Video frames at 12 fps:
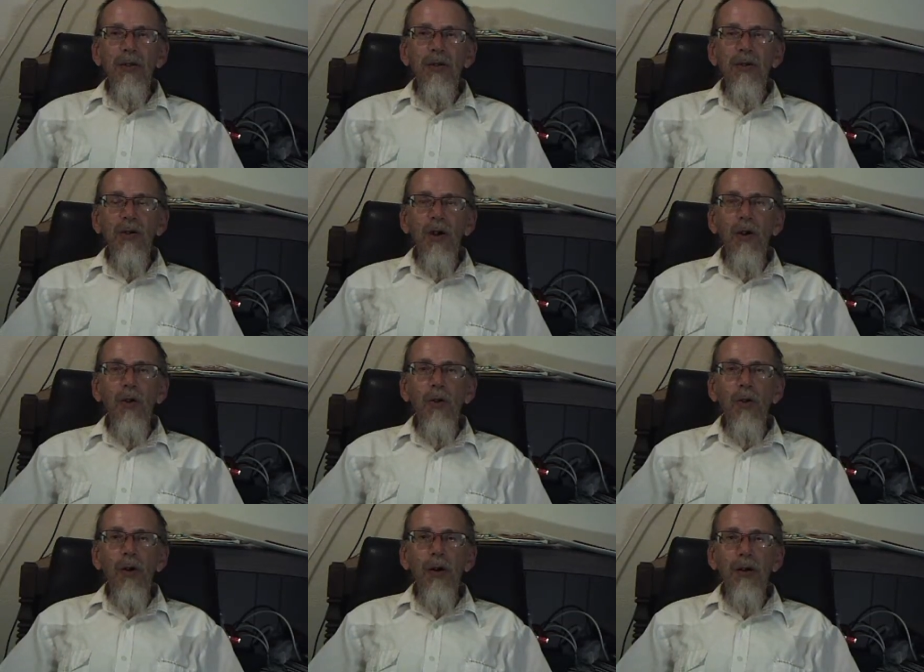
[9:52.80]

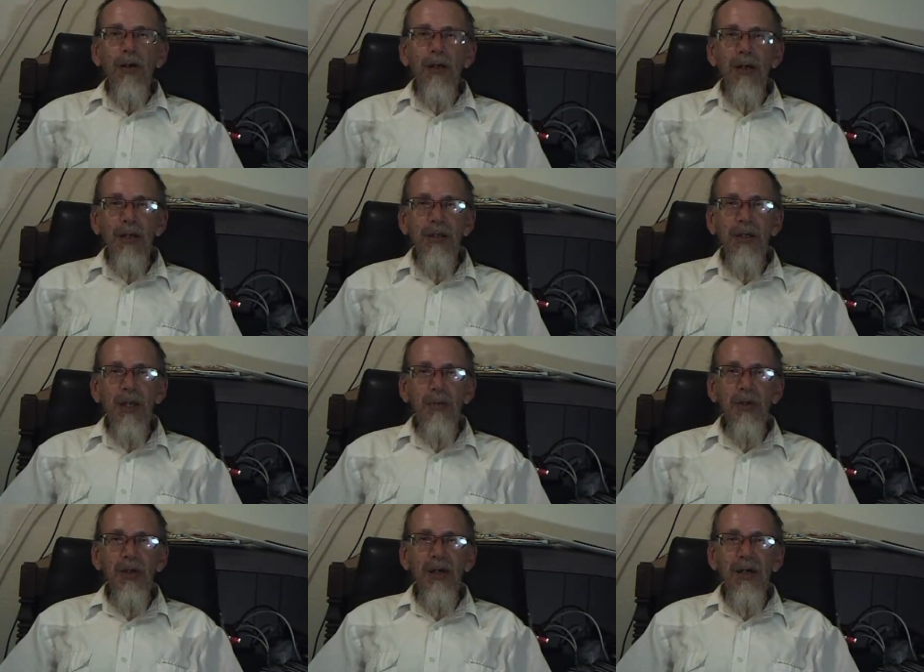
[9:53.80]
So it seems
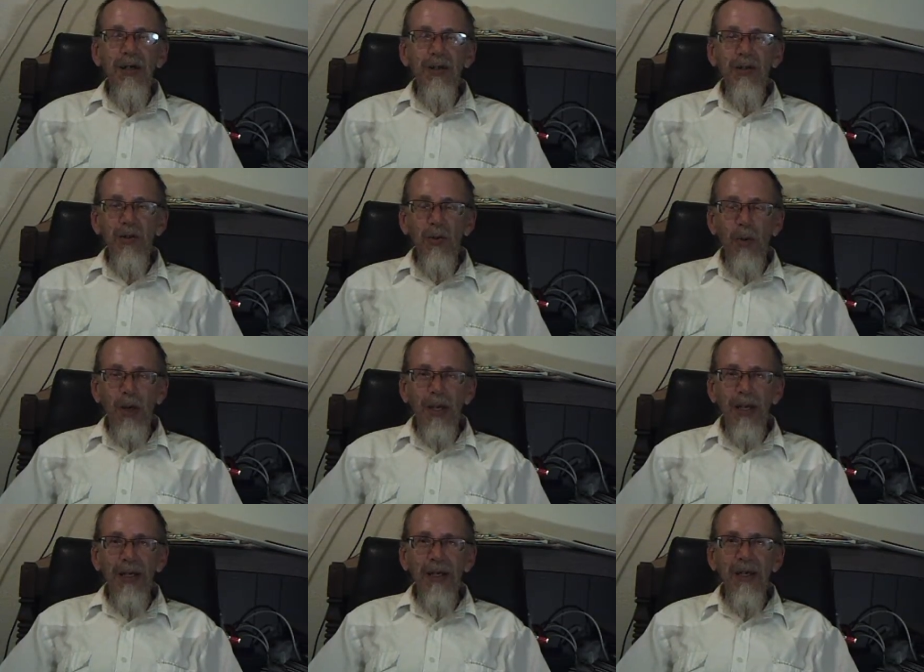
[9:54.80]
that quite
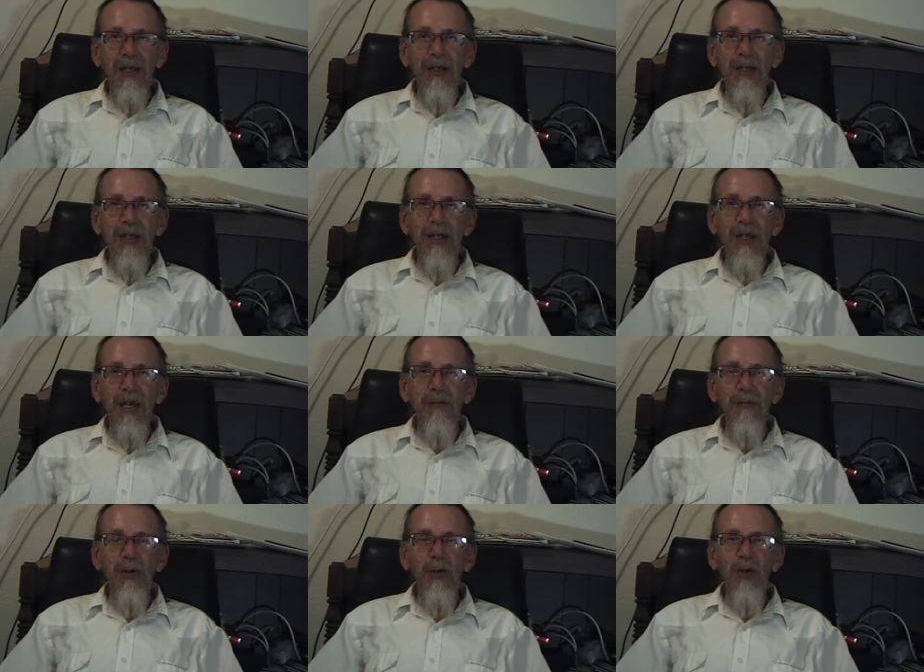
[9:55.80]
likely in the near
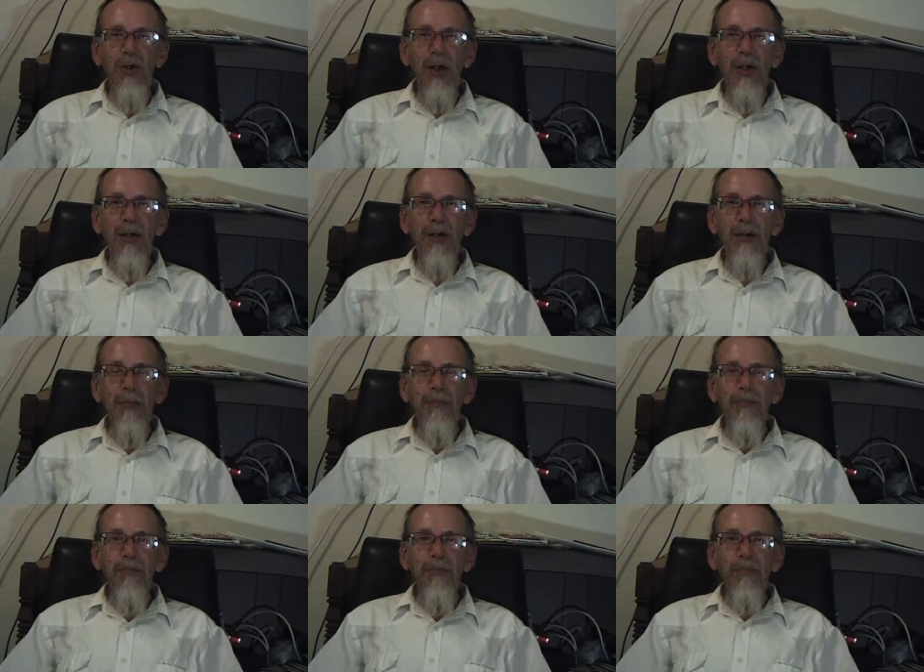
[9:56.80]
future
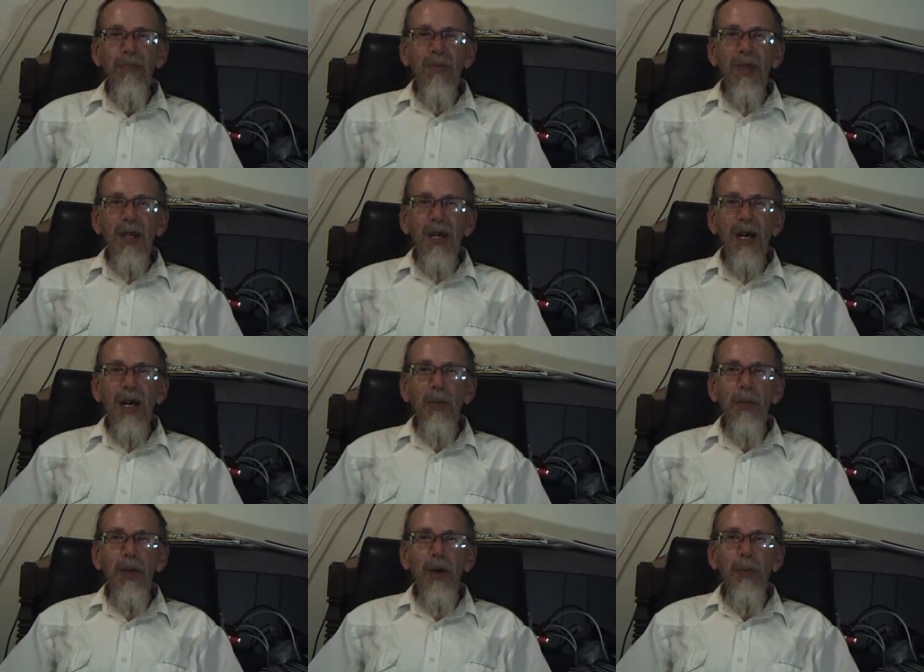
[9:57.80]
I'll
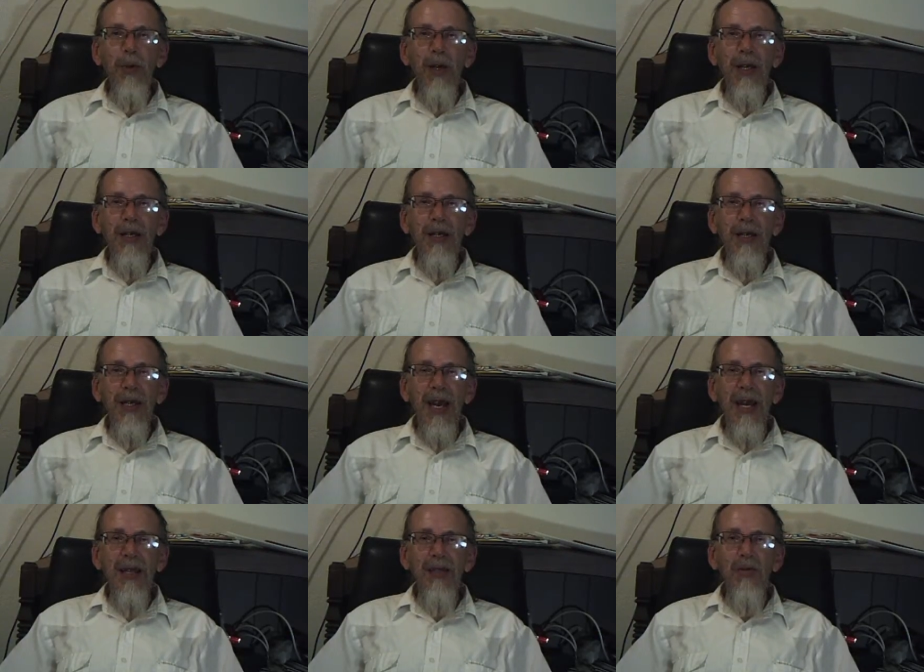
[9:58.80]
be upgrading
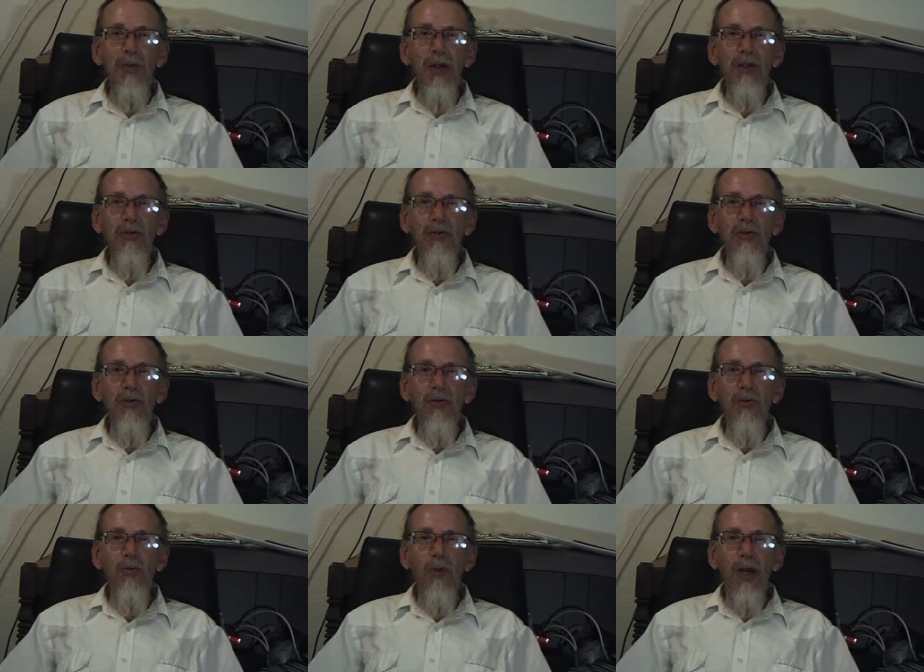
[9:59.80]
again to be able to do
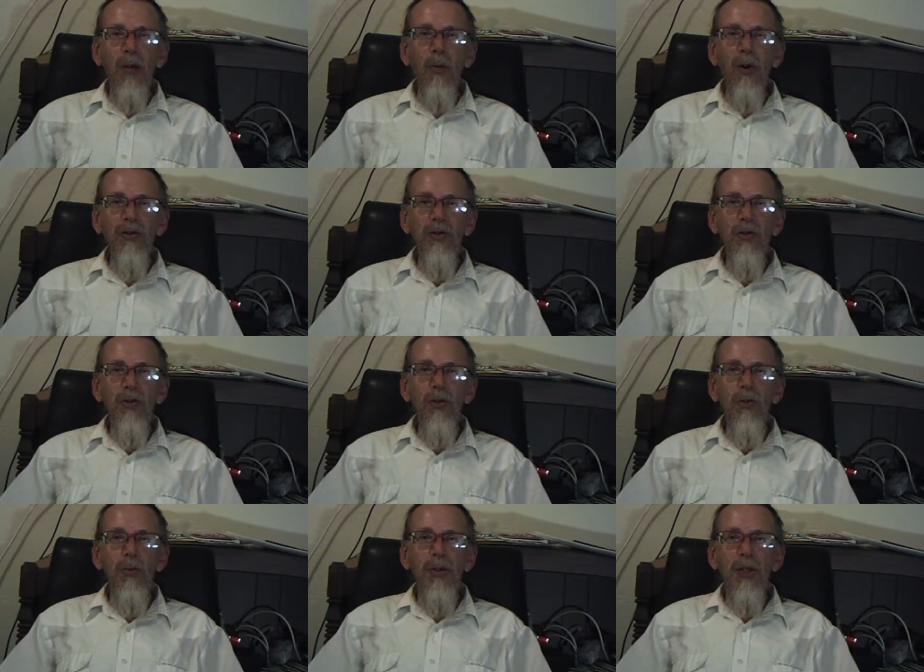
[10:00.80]
what I want to do
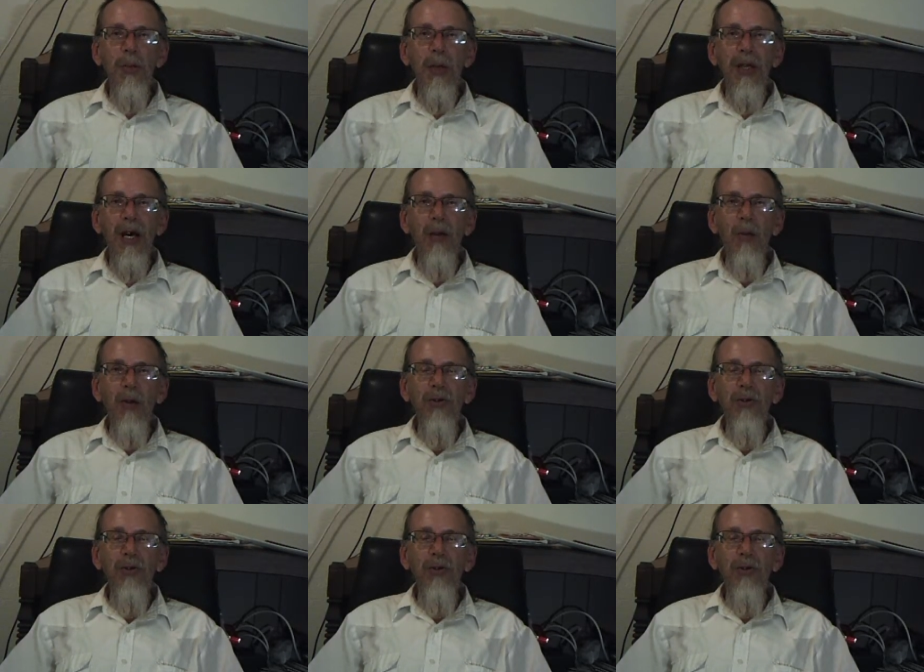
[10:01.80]
with the speed I want to